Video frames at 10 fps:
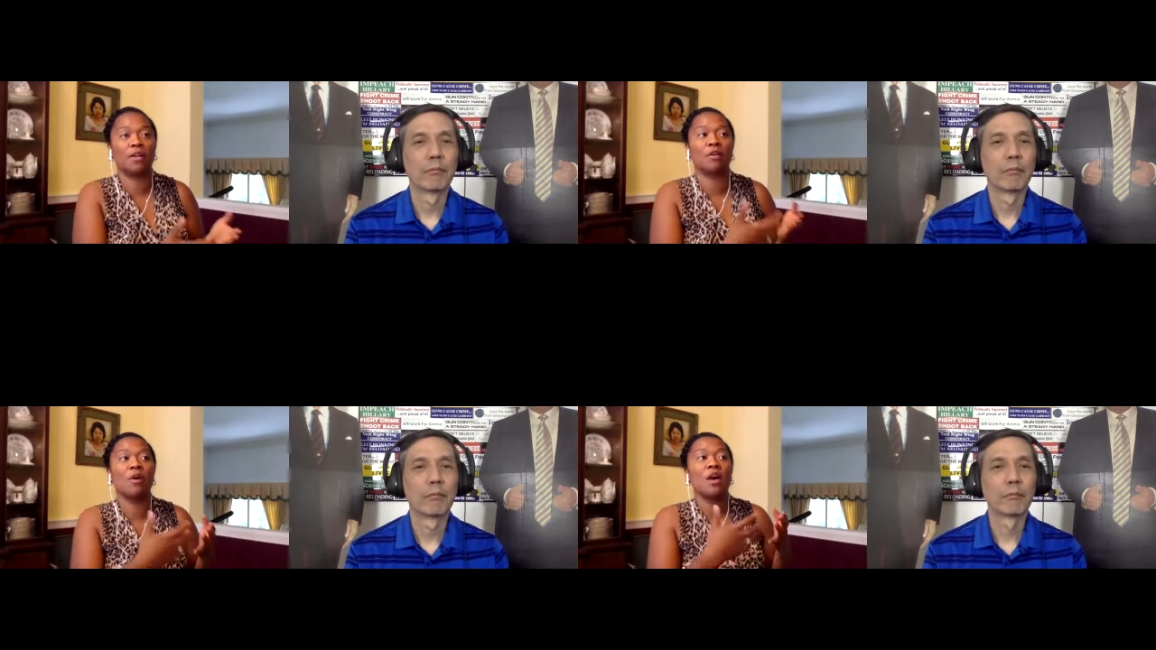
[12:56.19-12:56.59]

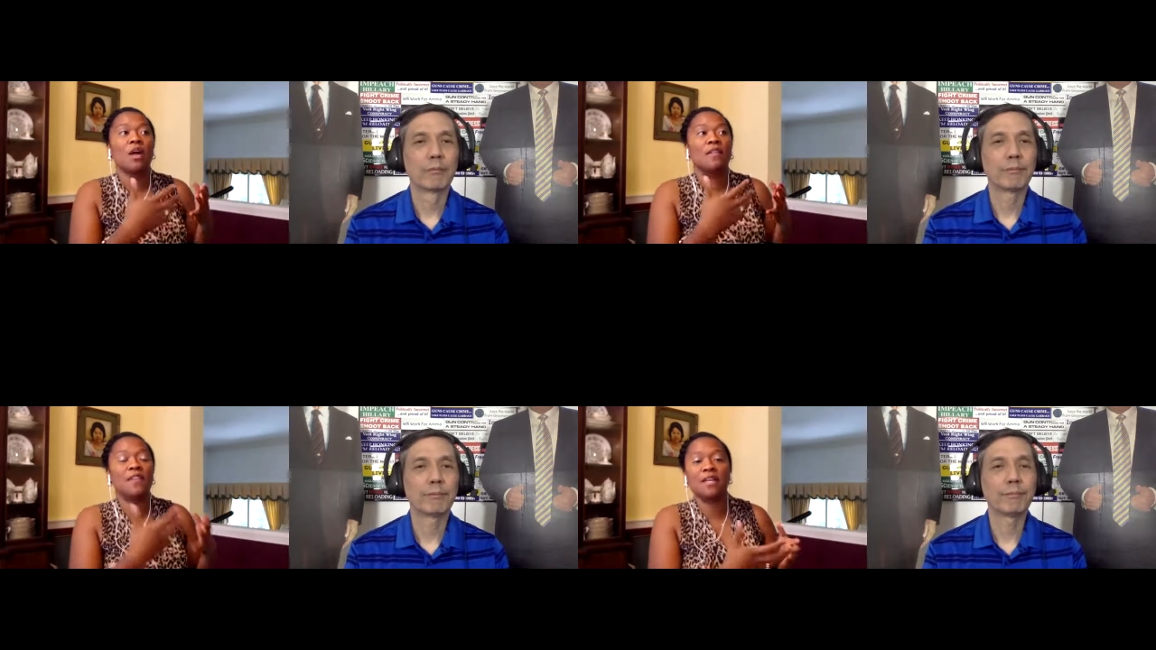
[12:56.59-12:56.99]
Speaker 1: You know,
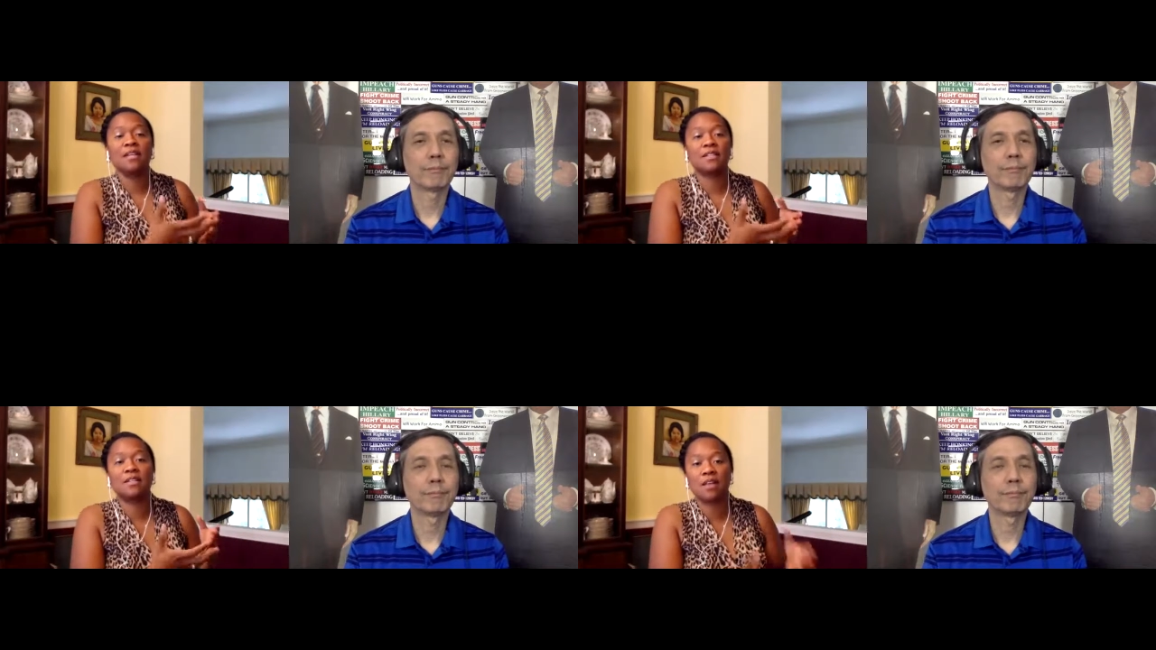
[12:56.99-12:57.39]
they
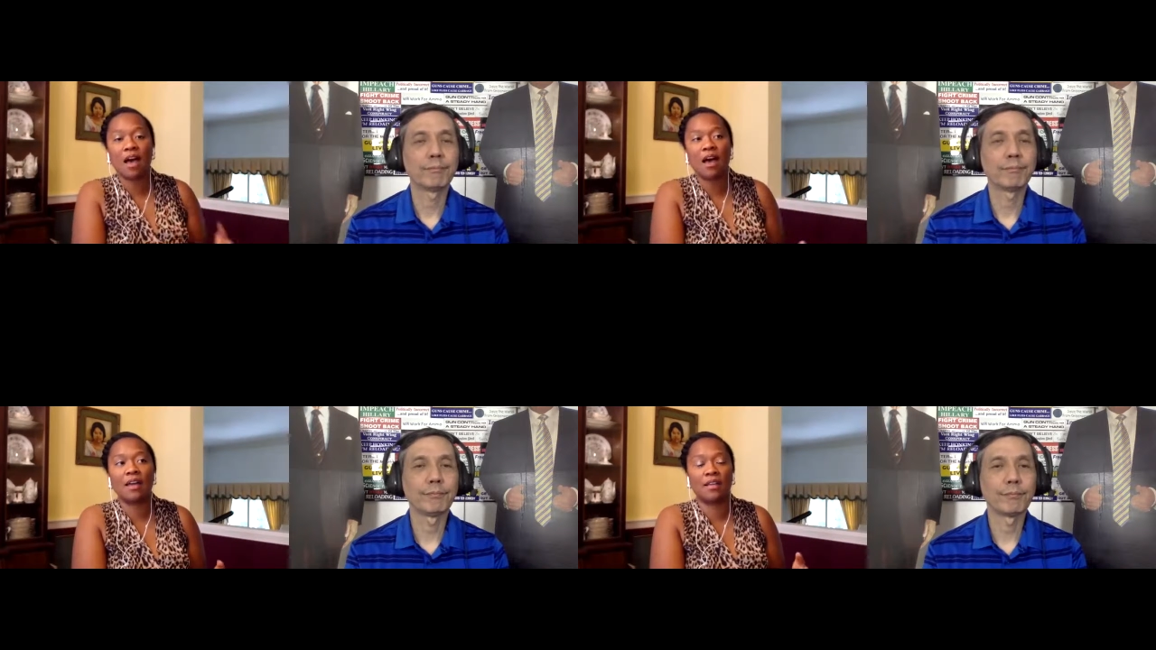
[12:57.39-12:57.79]
did
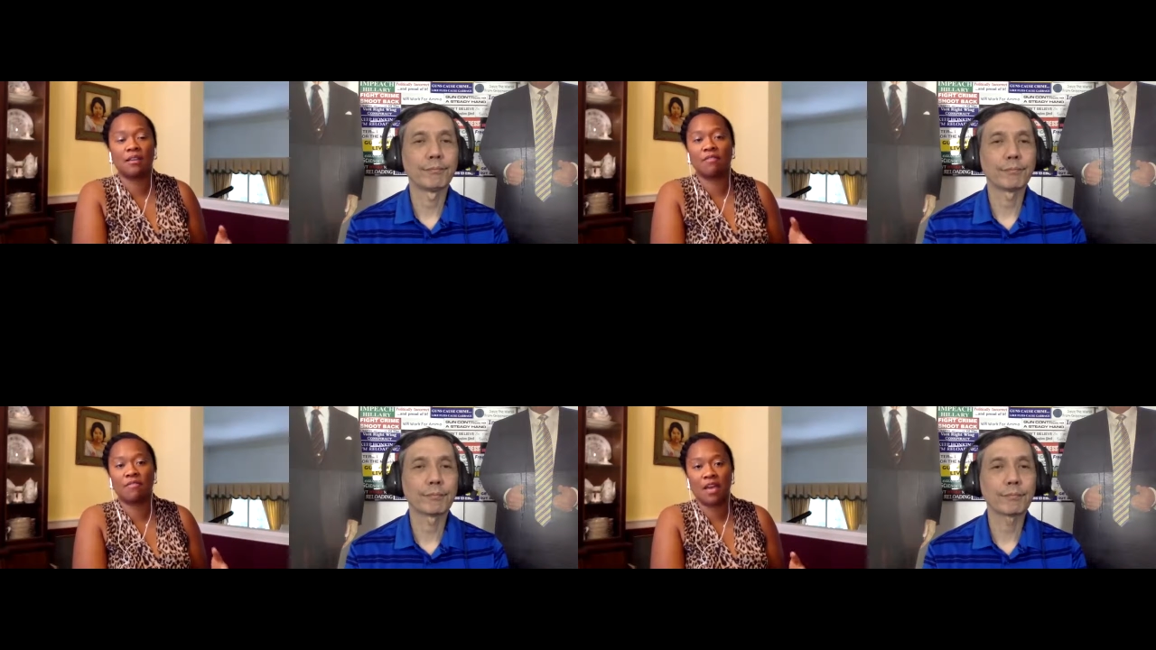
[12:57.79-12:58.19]
not
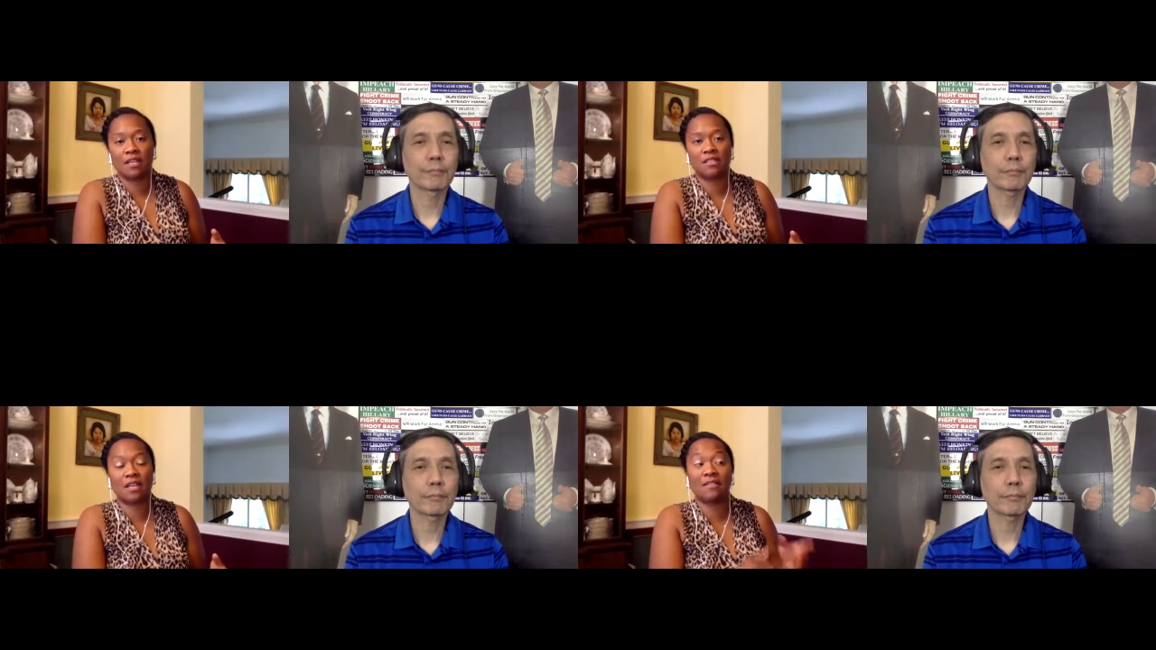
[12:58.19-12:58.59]

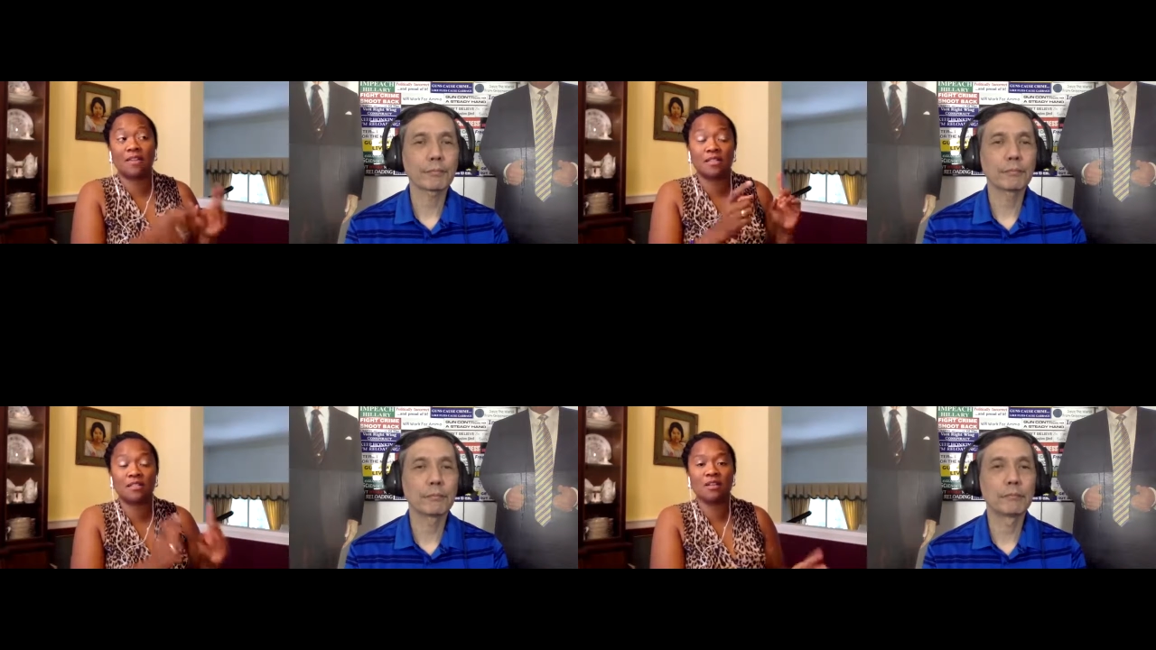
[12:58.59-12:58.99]
invest and
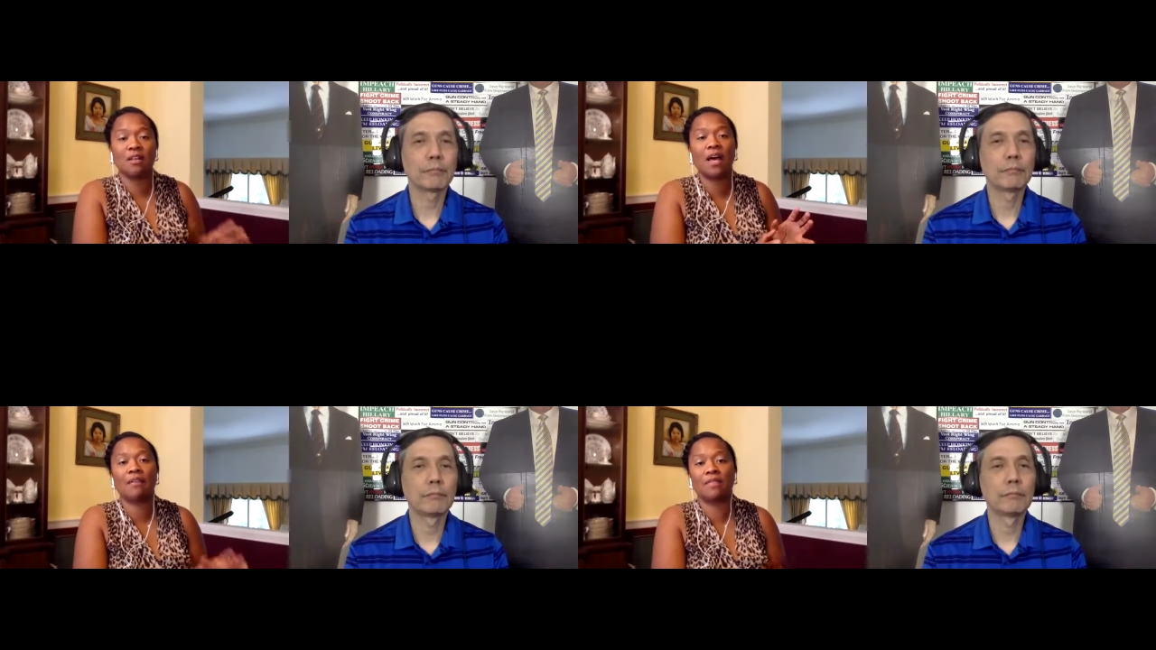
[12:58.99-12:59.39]
they
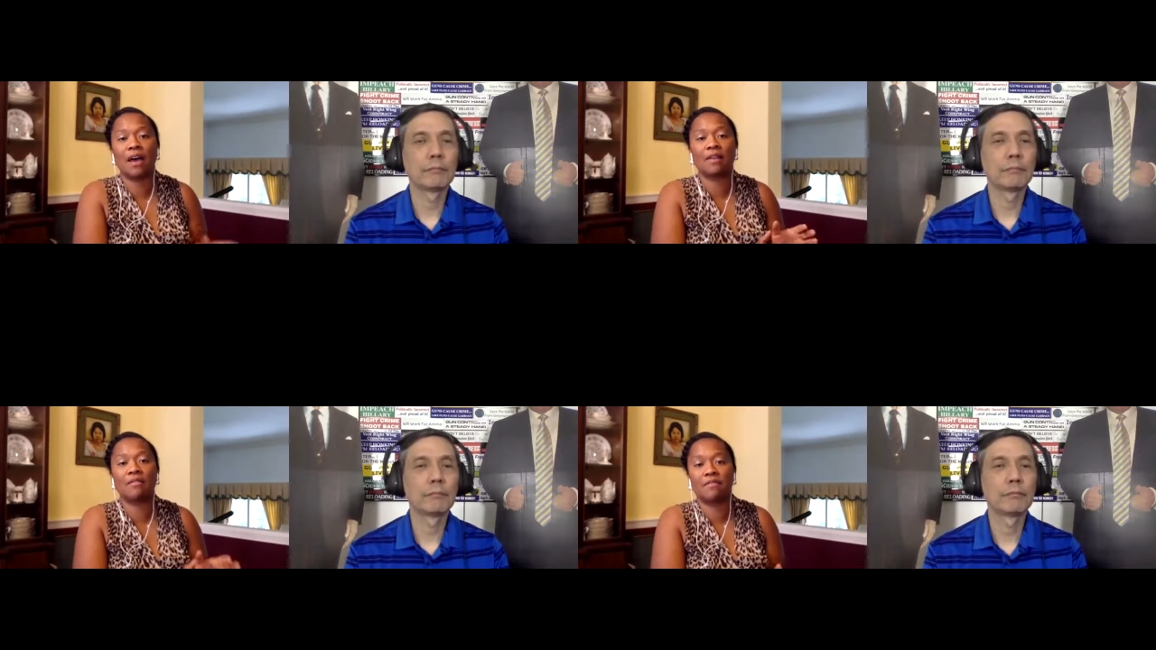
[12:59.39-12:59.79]
still have
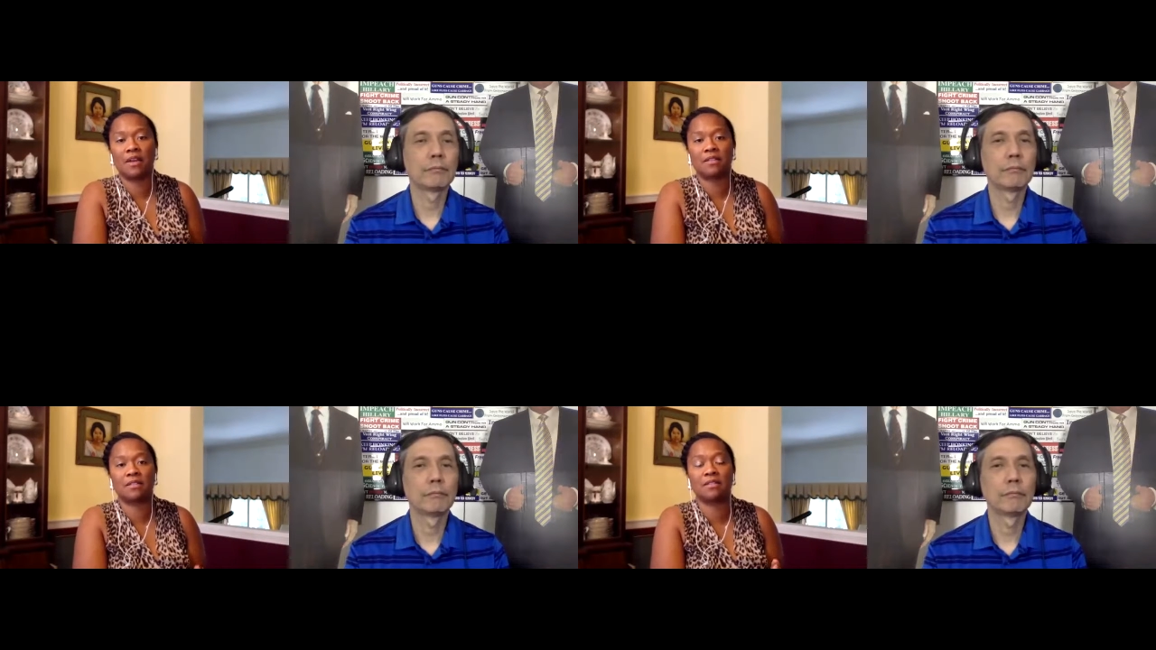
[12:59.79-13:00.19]
not
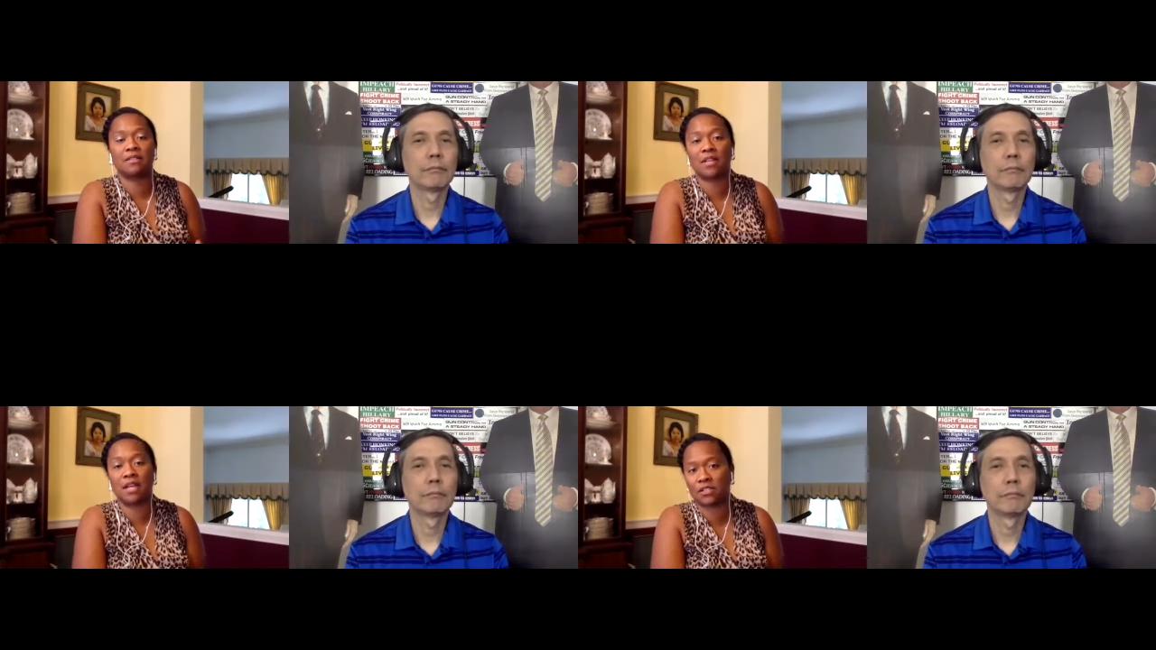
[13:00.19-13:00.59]
invested
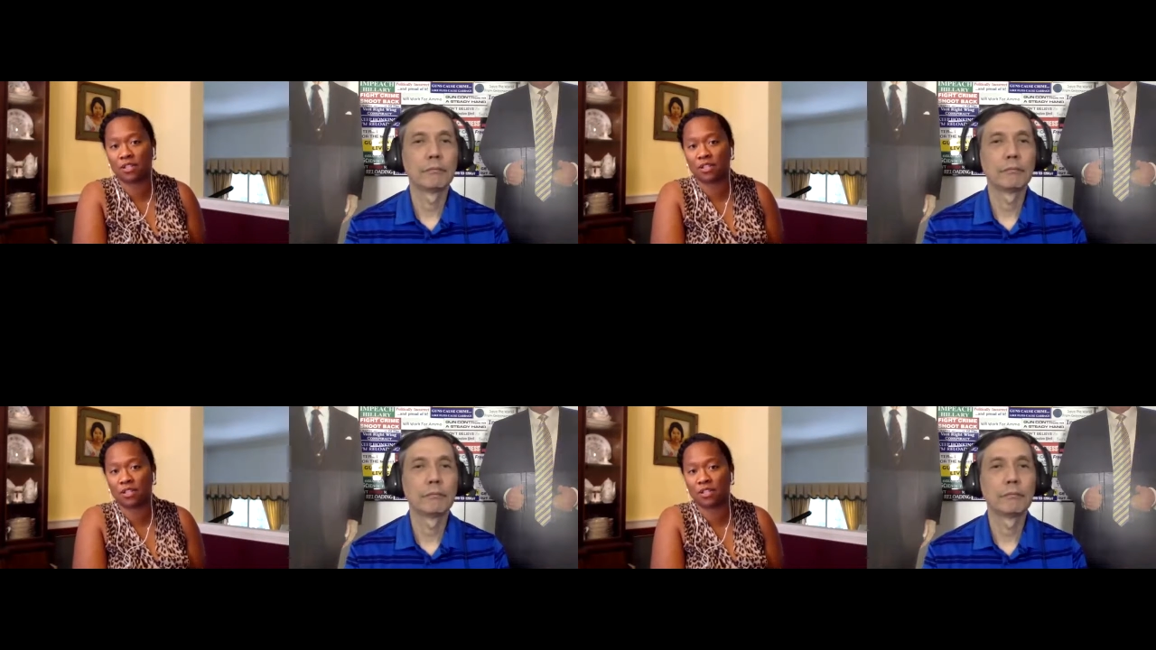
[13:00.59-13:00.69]
in the next